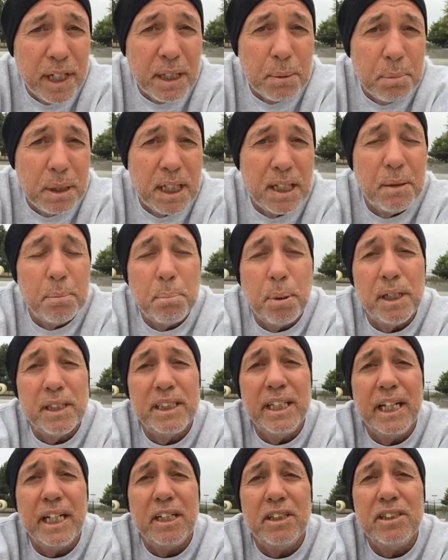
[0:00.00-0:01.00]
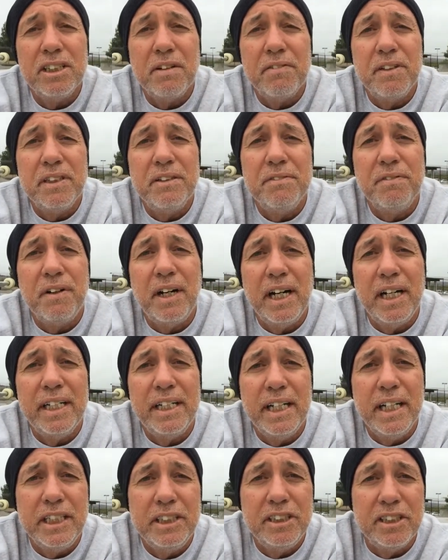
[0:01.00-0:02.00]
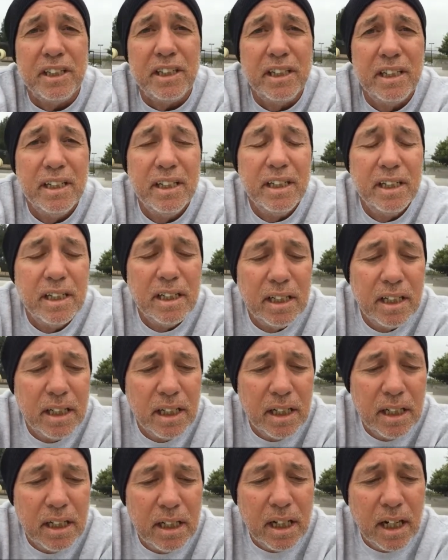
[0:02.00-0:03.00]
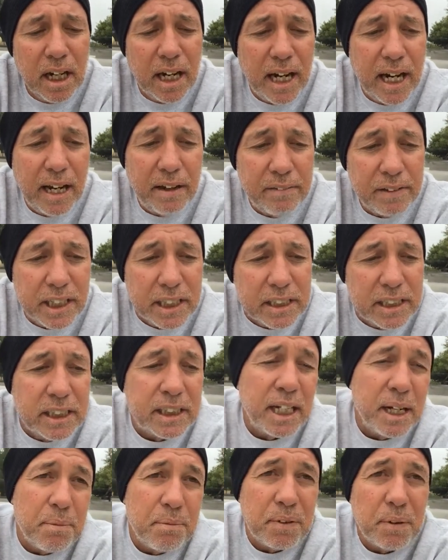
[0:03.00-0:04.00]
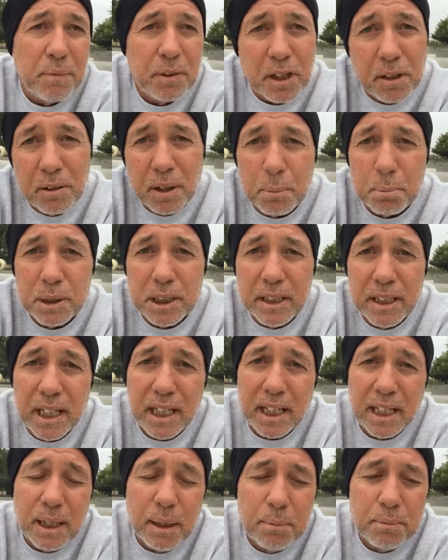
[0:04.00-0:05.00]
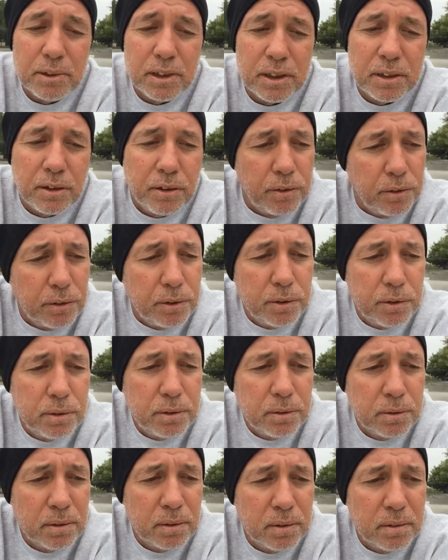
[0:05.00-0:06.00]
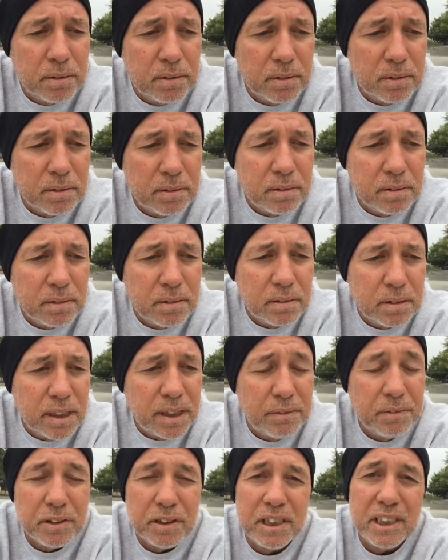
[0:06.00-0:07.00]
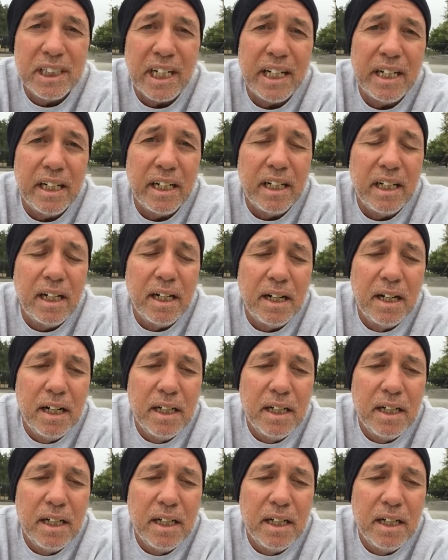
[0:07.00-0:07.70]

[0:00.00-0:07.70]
we can become partakers of the divine nature, having escaped from the corruption that comes through evil desire.